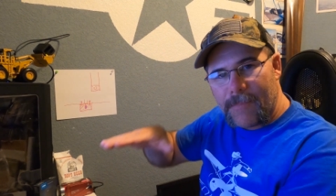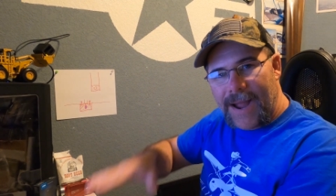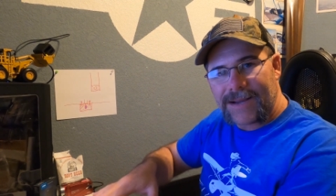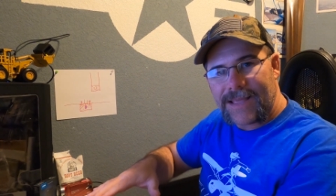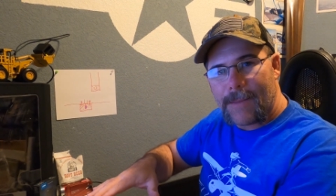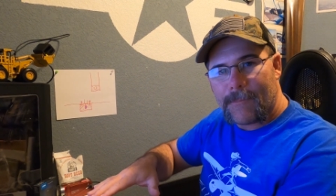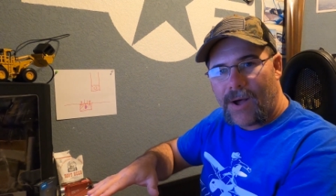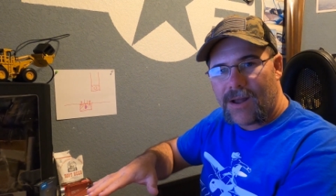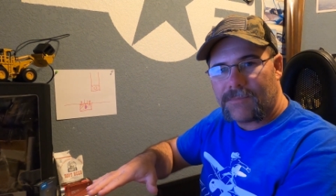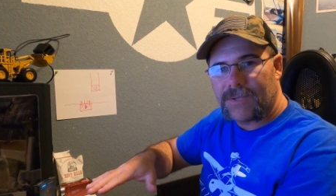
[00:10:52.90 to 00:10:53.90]
compact that
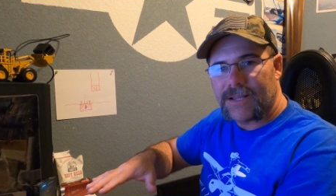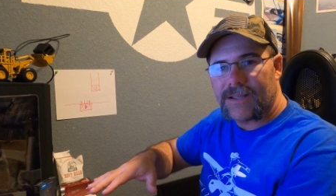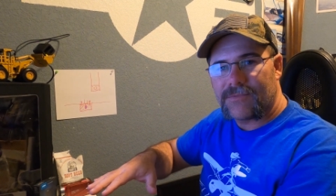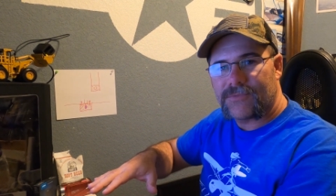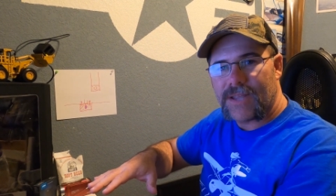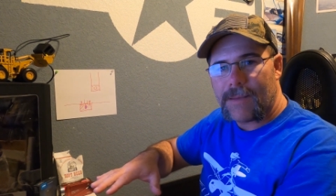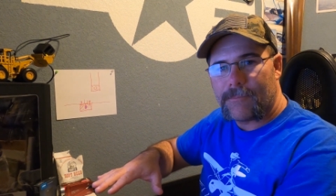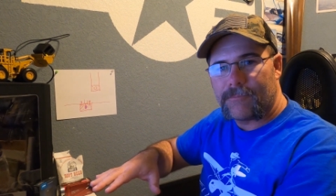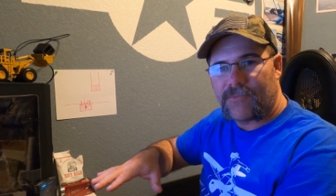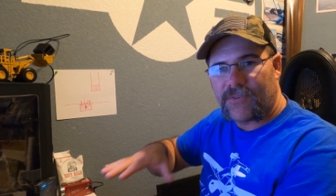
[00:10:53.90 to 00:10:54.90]
bottom lift, that
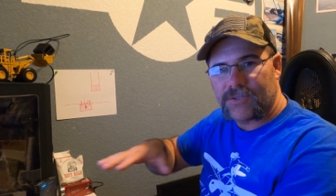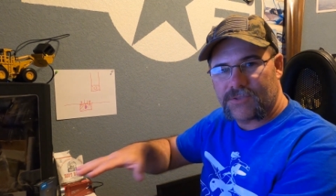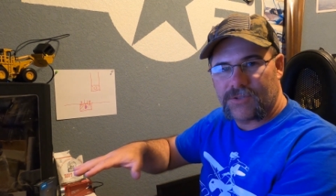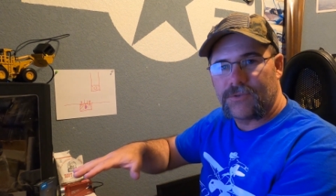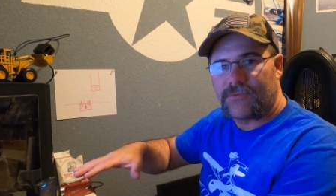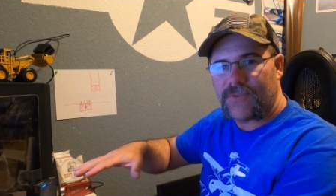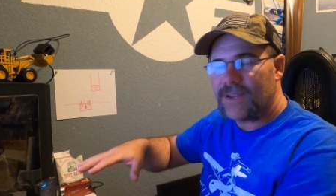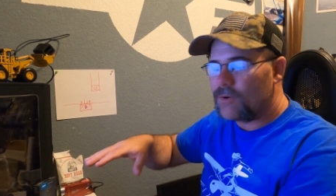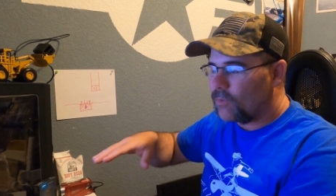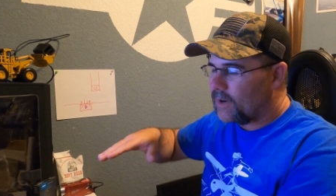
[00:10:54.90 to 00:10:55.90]
first 2
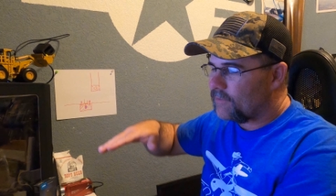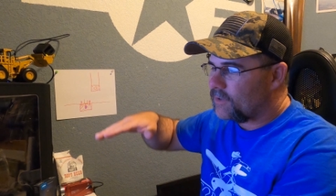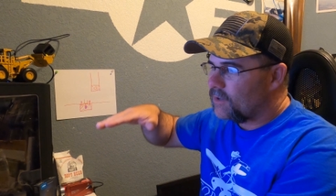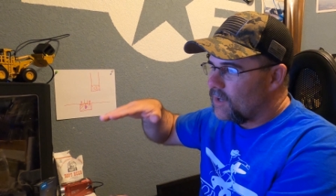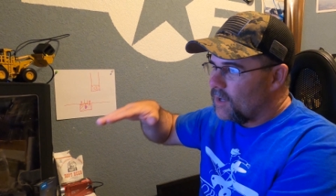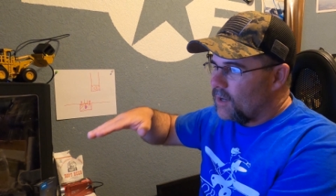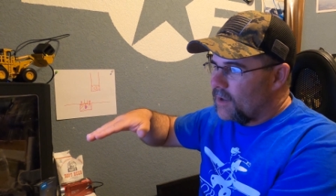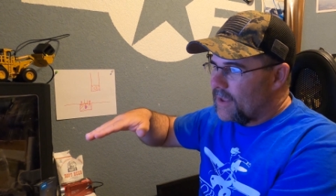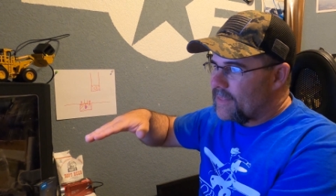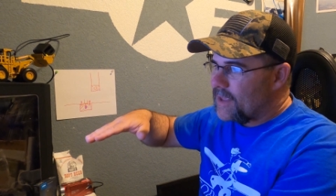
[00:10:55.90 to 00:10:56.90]
feet or whatever,
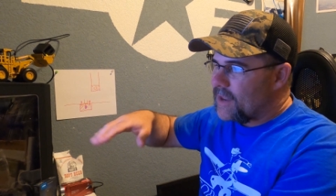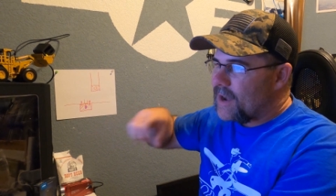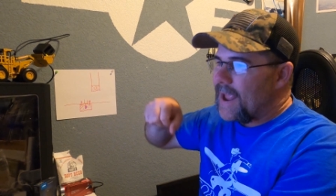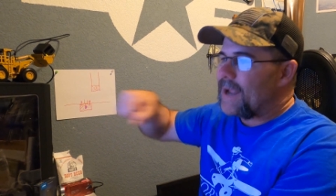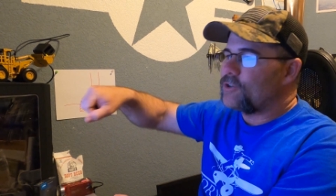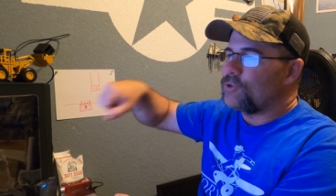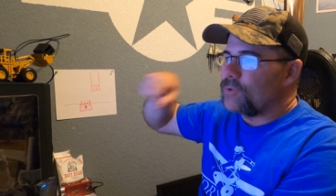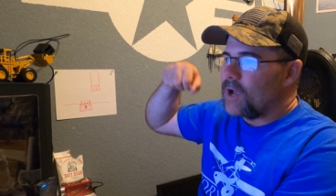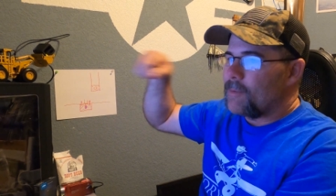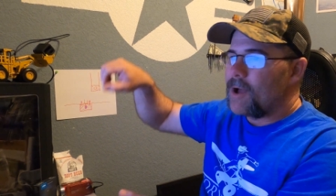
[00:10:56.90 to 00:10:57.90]
and then as
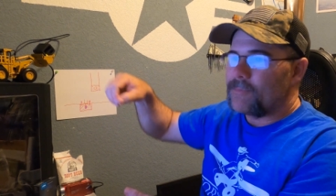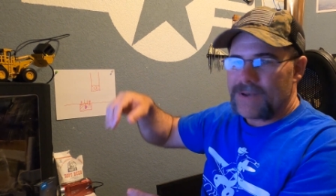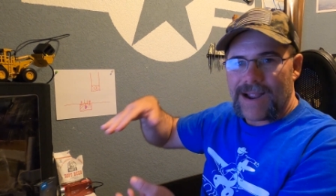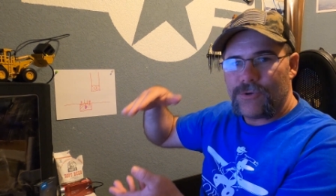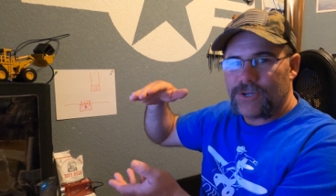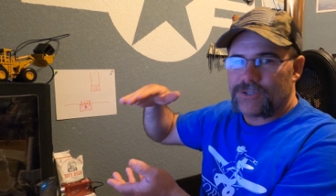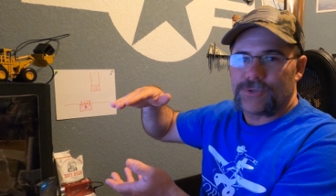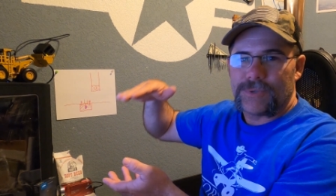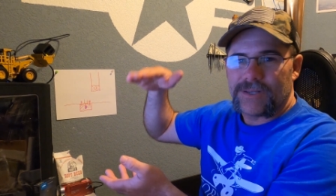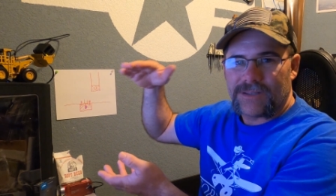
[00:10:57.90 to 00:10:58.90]
you come up, now you're
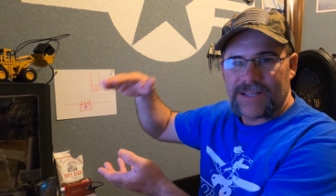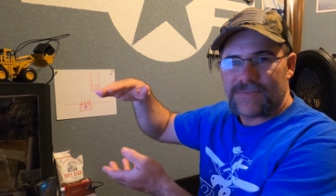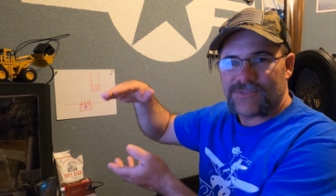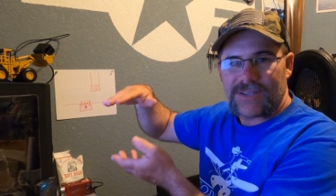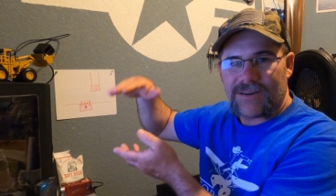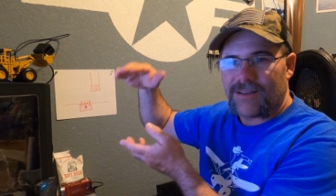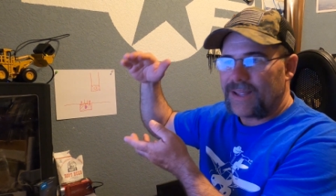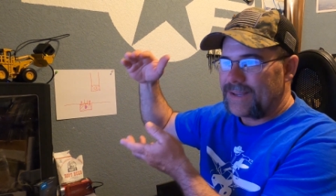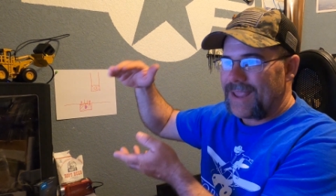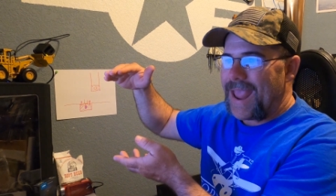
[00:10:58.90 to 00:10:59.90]
doing lifts that are
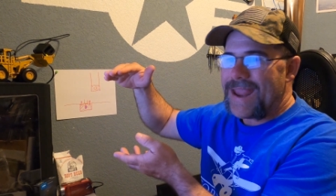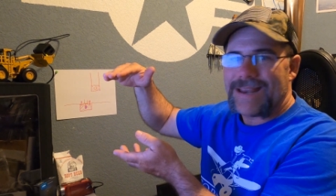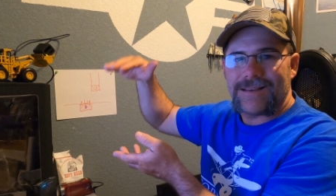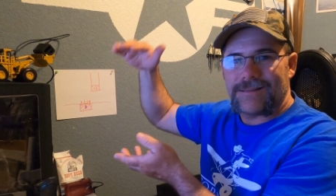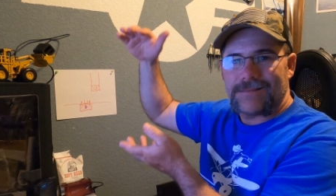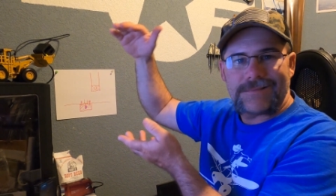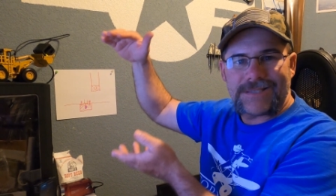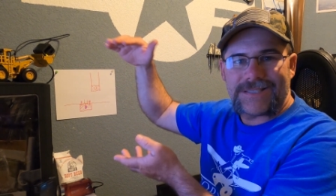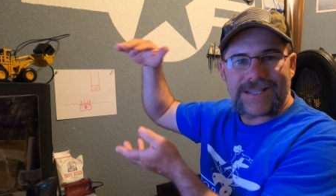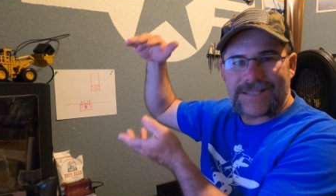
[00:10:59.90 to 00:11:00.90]
like
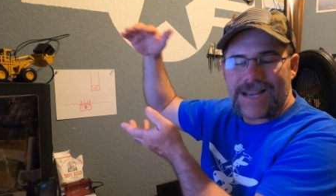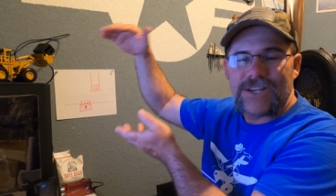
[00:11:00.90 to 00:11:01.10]
6